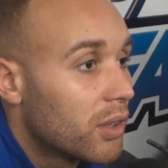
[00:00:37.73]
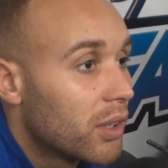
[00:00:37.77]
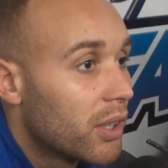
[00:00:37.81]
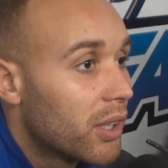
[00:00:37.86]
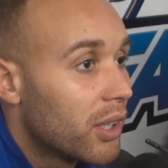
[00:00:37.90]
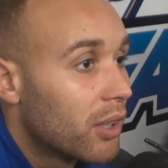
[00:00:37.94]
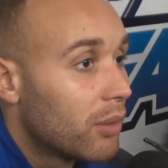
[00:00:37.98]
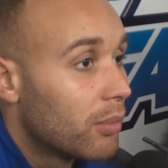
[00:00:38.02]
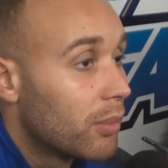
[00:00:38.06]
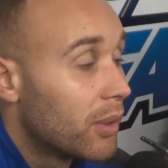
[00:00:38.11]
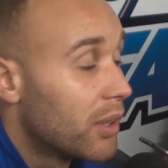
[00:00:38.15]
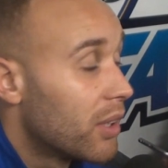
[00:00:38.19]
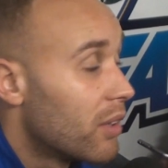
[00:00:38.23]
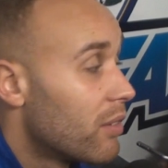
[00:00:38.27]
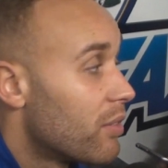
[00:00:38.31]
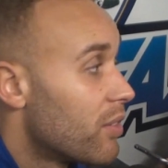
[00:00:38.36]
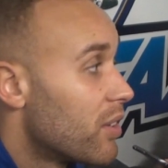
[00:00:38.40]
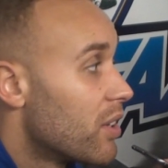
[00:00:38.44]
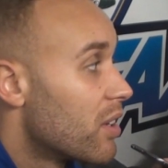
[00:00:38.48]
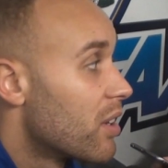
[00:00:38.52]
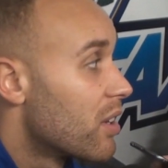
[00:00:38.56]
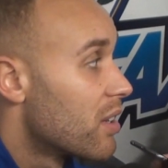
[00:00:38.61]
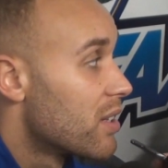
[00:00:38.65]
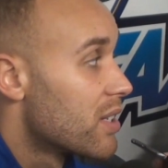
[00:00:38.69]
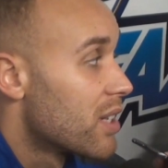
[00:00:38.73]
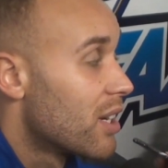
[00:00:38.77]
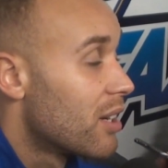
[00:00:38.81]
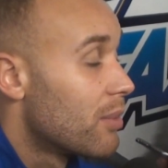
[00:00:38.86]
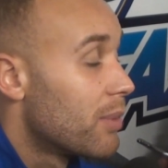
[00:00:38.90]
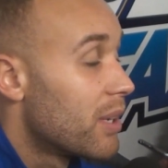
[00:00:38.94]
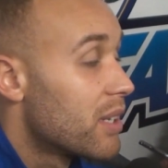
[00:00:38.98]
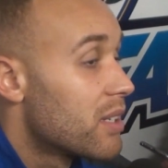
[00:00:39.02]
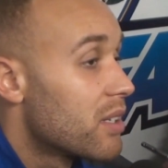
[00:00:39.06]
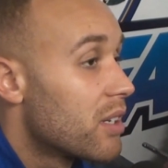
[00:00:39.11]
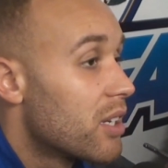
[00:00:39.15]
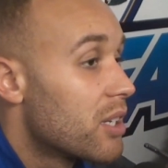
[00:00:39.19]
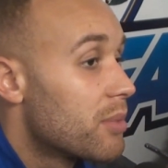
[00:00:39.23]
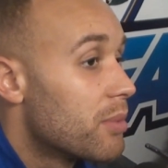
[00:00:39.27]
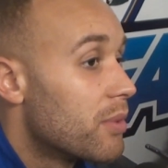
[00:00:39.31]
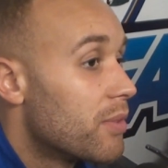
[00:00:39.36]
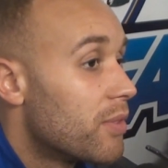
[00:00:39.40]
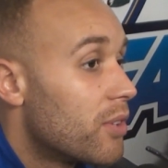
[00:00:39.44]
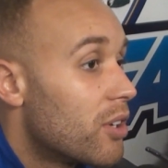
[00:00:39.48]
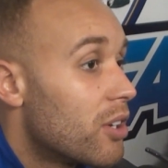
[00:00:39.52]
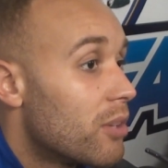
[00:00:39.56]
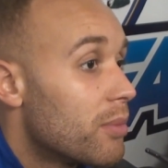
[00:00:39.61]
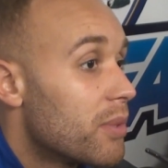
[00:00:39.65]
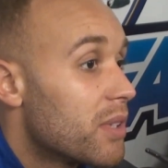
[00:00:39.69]
And you can tell by today's
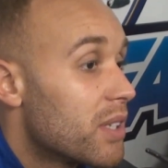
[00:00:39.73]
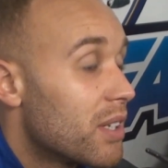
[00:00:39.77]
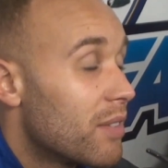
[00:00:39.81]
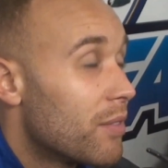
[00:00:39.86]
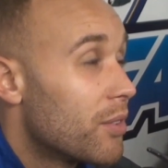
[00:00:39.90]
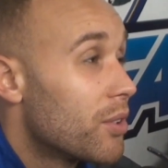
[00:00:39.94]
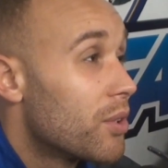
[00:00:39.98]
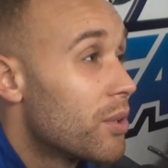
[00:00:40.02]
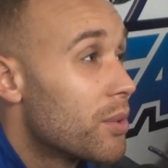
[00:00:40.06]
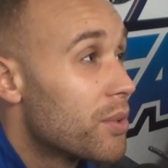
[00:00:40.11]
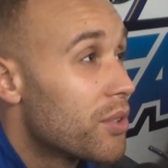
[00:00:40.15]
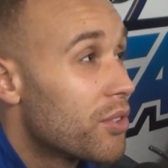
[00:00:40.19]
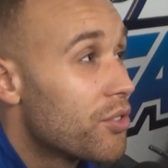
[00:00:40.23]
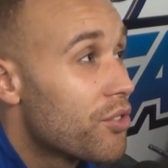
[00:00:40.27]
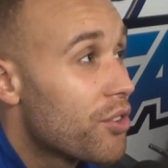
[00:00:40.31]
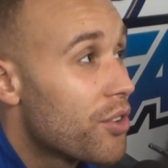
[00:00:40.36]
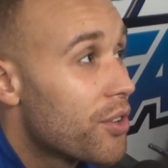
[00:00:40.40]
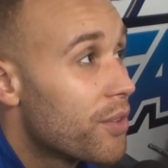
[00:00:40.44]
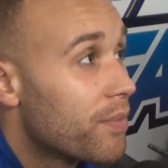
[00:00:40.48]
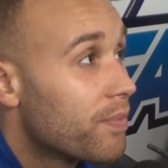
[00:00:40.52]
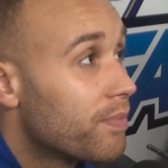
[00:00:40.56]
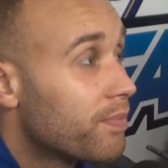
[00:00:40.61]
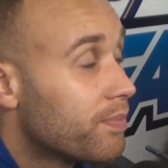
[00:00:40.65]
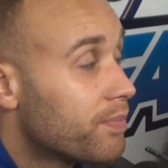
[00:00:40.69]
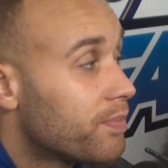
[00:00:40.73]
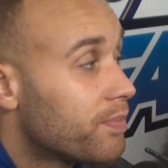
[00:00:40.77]
performance, even though it was a draw.